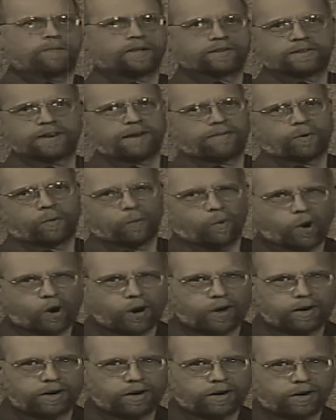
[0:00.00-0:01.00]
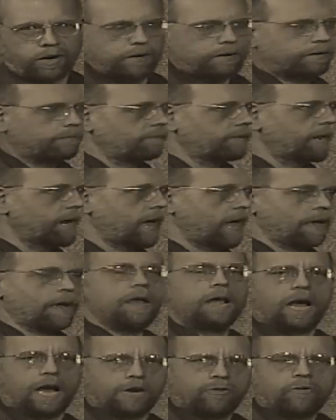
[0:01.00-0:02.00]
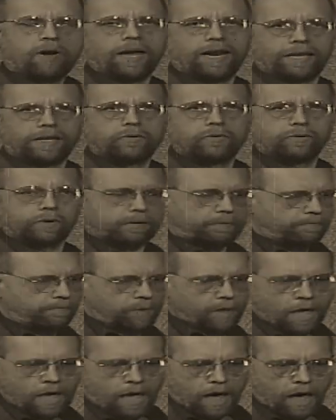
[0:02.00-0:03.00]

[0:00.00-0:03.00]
Doesn't ever work, but I try to use it.